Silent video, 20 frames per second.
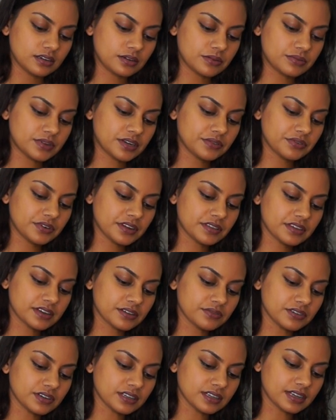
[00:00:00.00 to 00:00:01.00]
Whenever I think
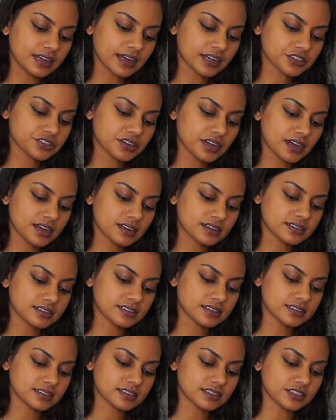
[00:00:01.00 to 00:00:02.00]
of vanilla
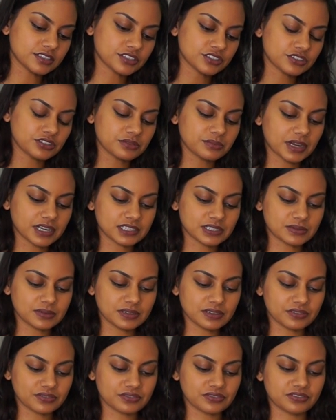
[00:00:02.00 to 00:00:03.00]
extract, it just reminds
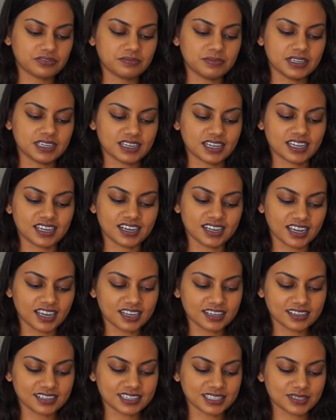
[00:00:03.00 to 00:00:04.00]
me of being a kid
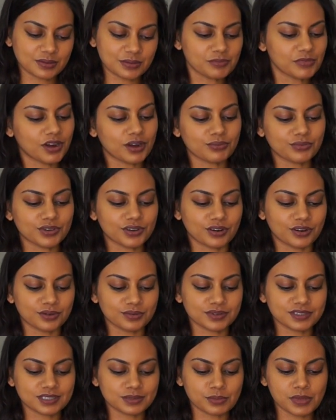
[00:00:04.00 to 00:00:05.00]
again, because my mom would
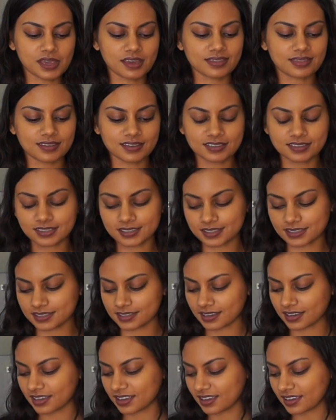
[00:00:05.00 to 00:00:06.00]
always make
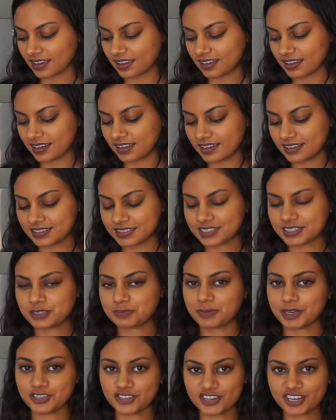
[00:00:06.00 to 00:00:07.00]
this
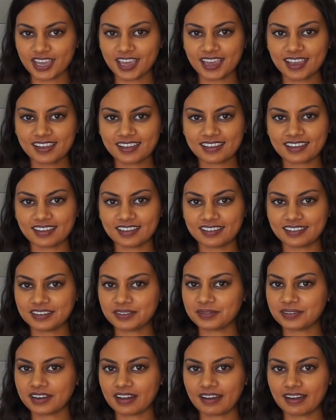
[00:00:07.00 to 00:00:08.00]
sponge cake, and it
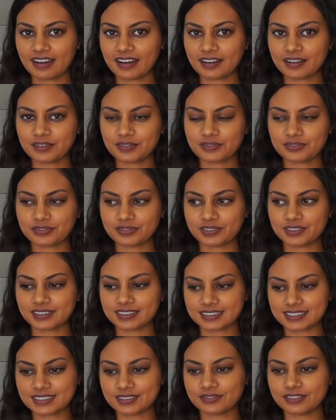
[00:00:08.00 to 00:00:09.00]
would have
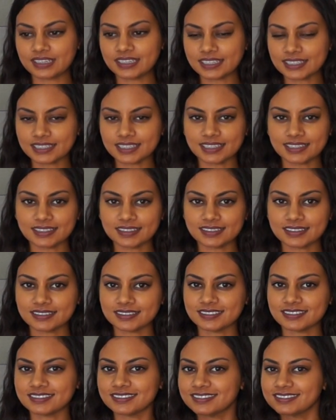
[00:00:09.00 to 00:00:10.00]
this vanilla
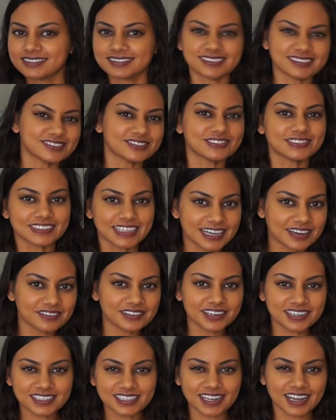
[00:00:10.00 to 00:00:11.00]

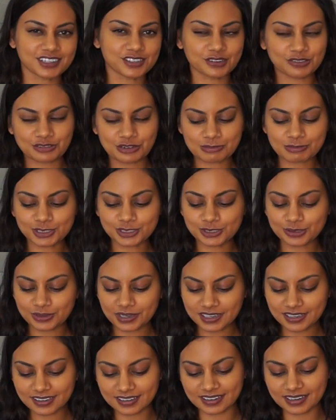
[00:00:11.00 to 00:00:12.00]
flavor / aroma to
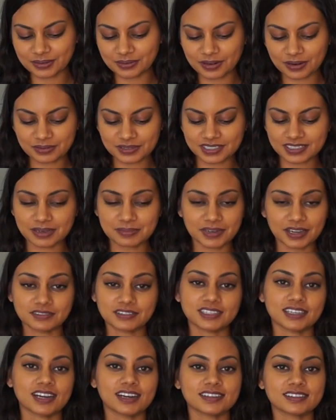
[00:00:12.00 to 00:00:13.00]
it, and I would always come
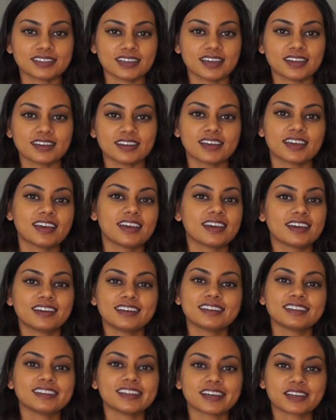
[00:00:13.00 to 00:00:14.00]
downstairs and
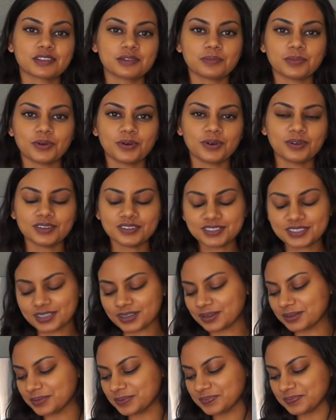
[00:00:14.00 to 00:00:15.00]
lick the bowl,
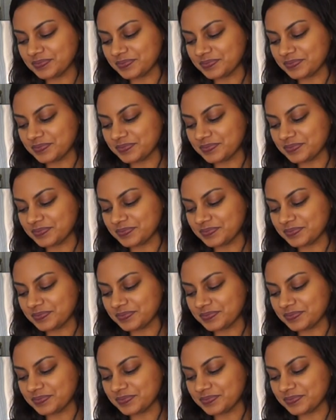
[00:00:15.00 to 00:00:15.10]
so